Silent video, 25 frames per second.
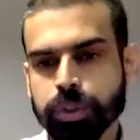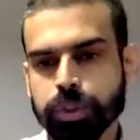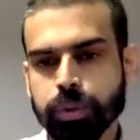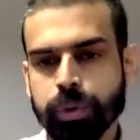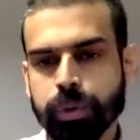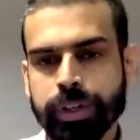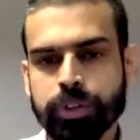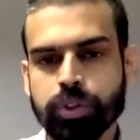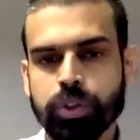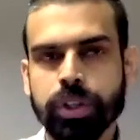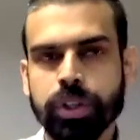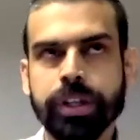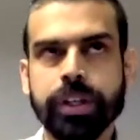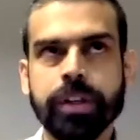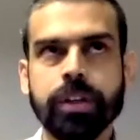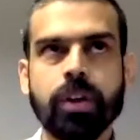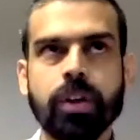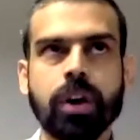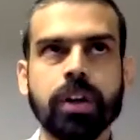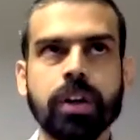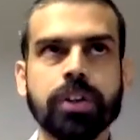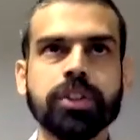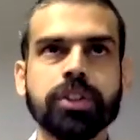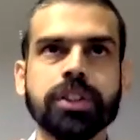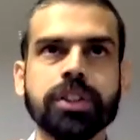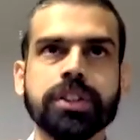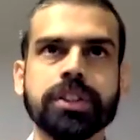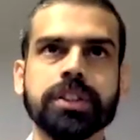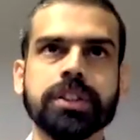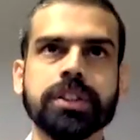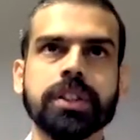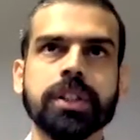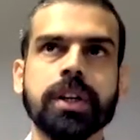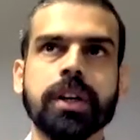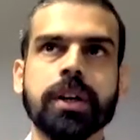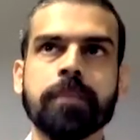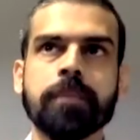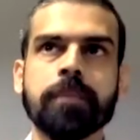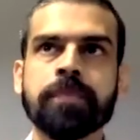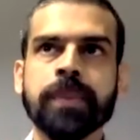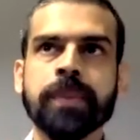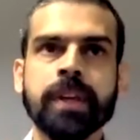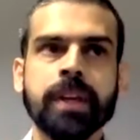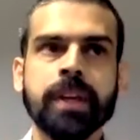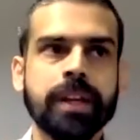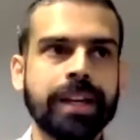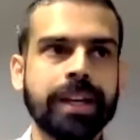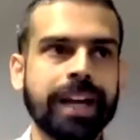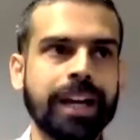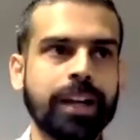to actually not just
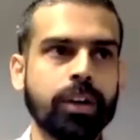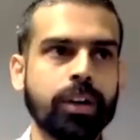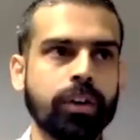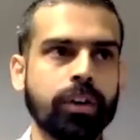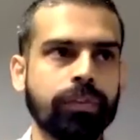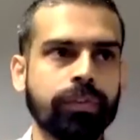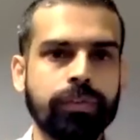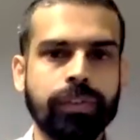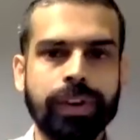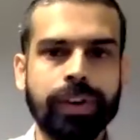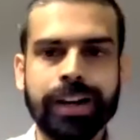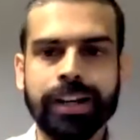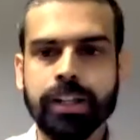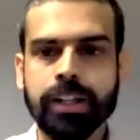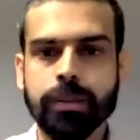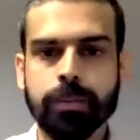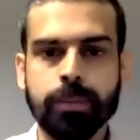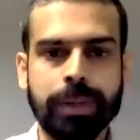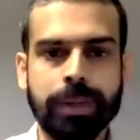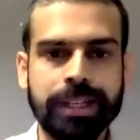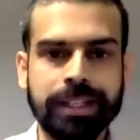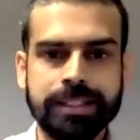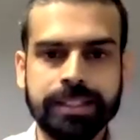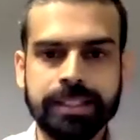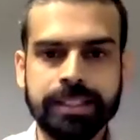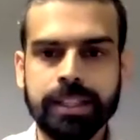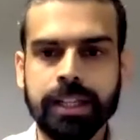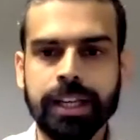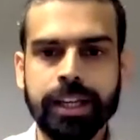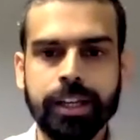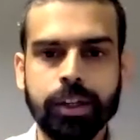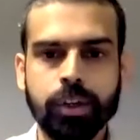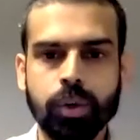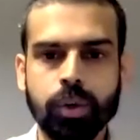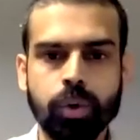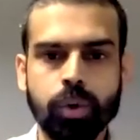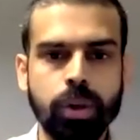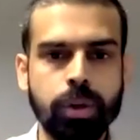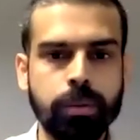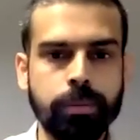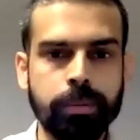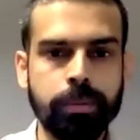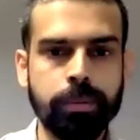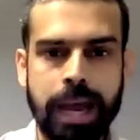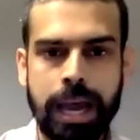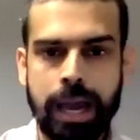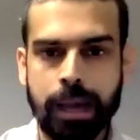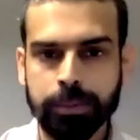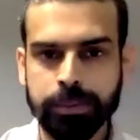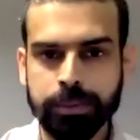kind of find places like Google
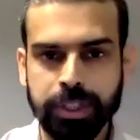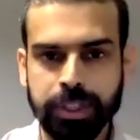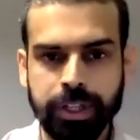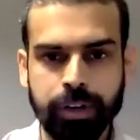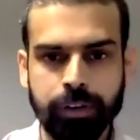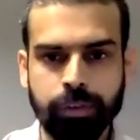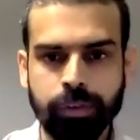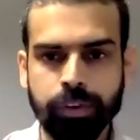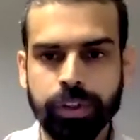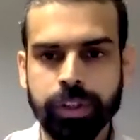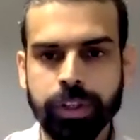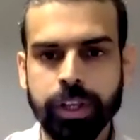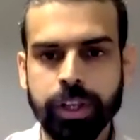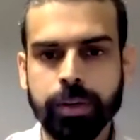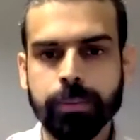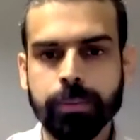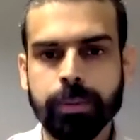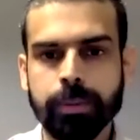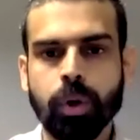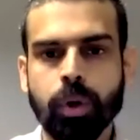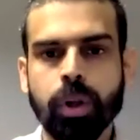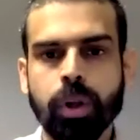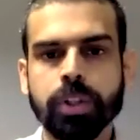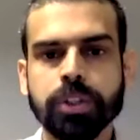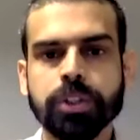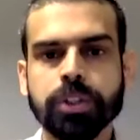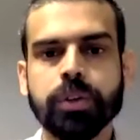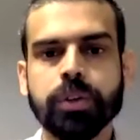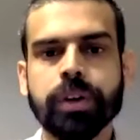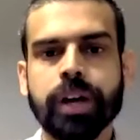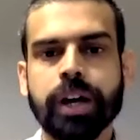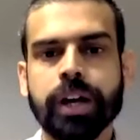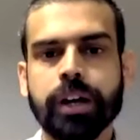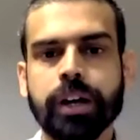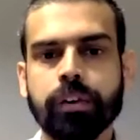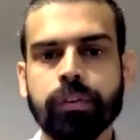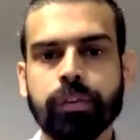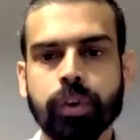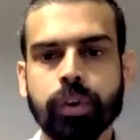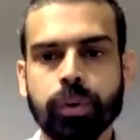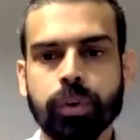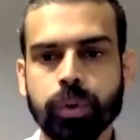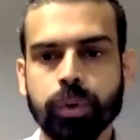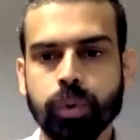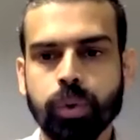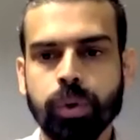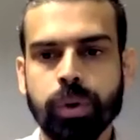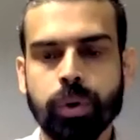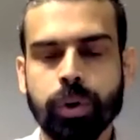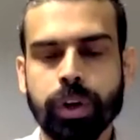Maps and everything, but also kind of
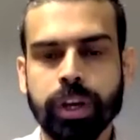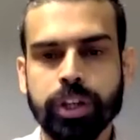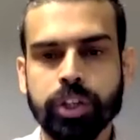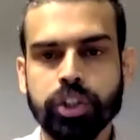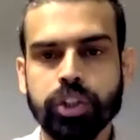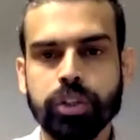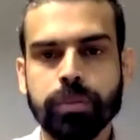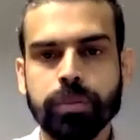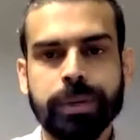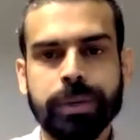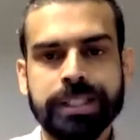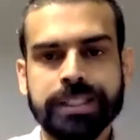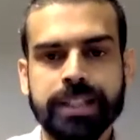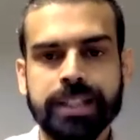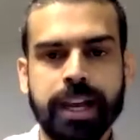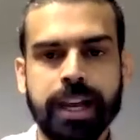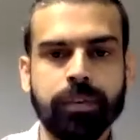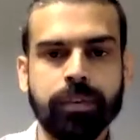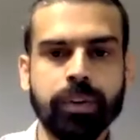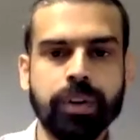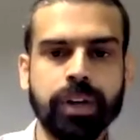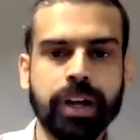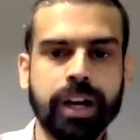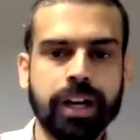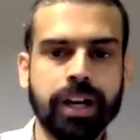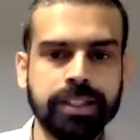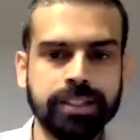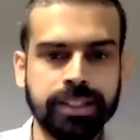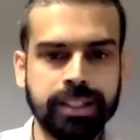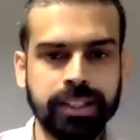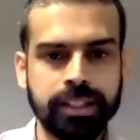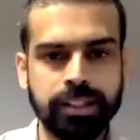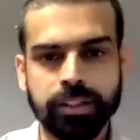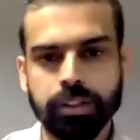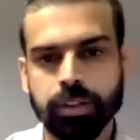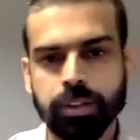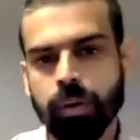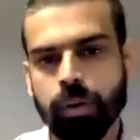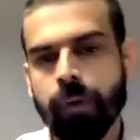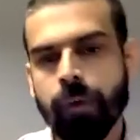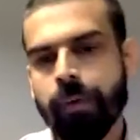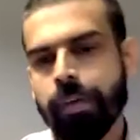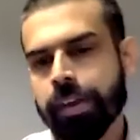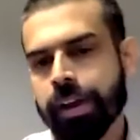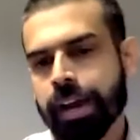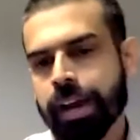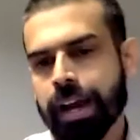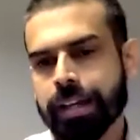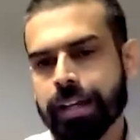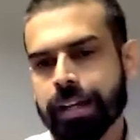do location-based advertising. So
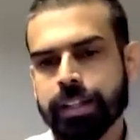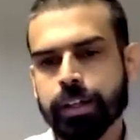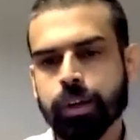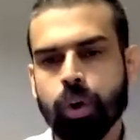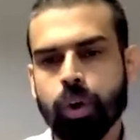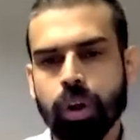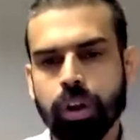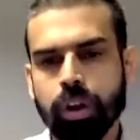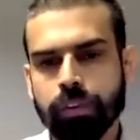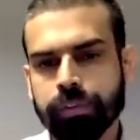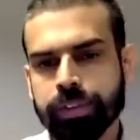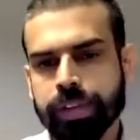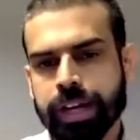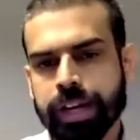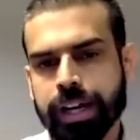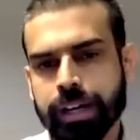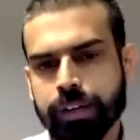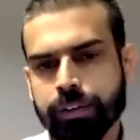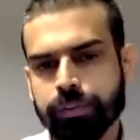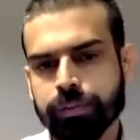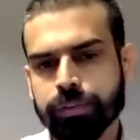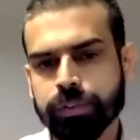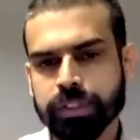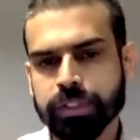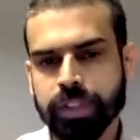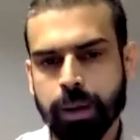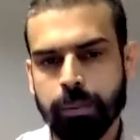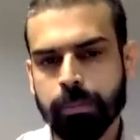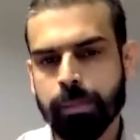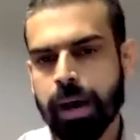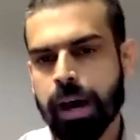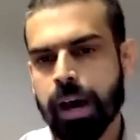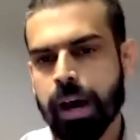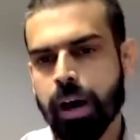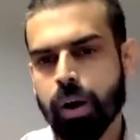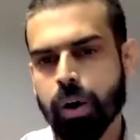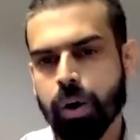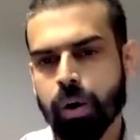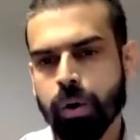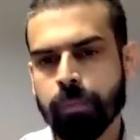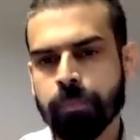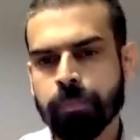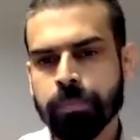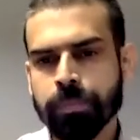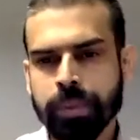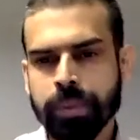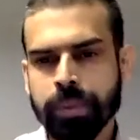I think all of that somehow,